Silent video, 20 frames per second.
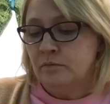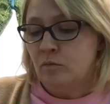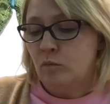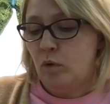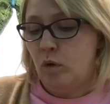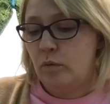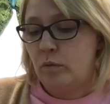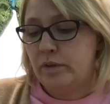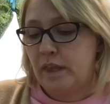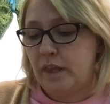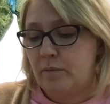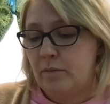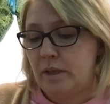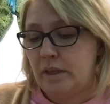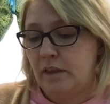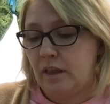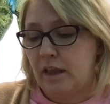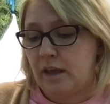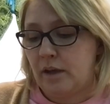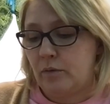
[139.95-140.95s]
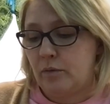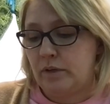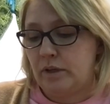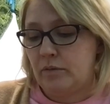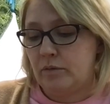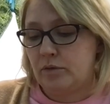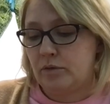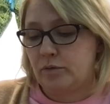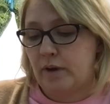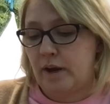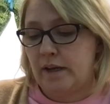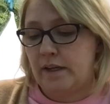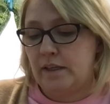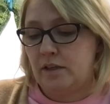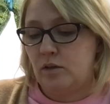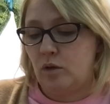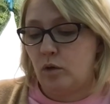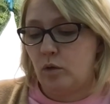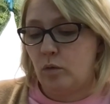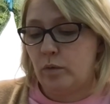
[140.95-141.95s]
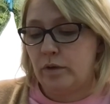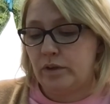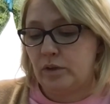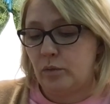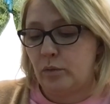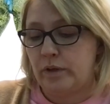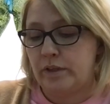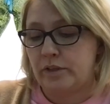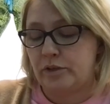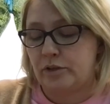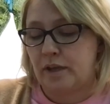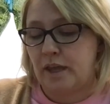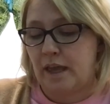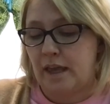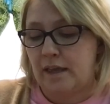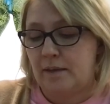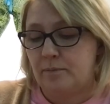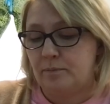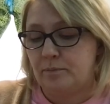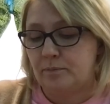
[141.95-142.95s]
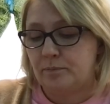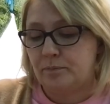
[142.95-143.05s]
What would they be like when it was raining or when the winter came?